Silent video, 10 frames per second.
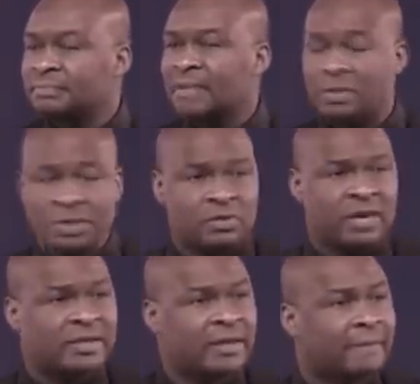Are we
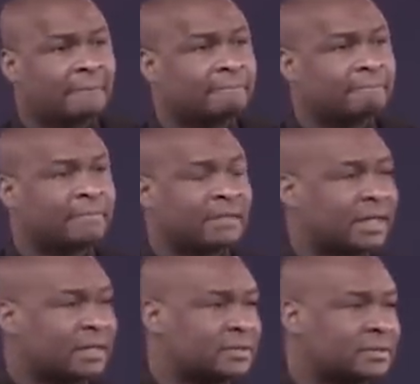together?
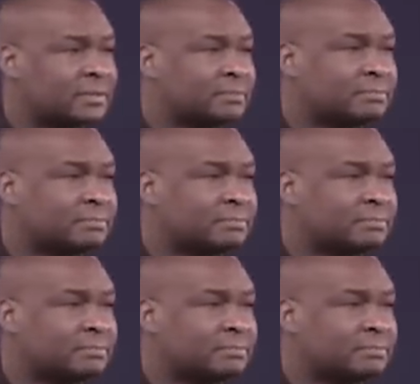Yes.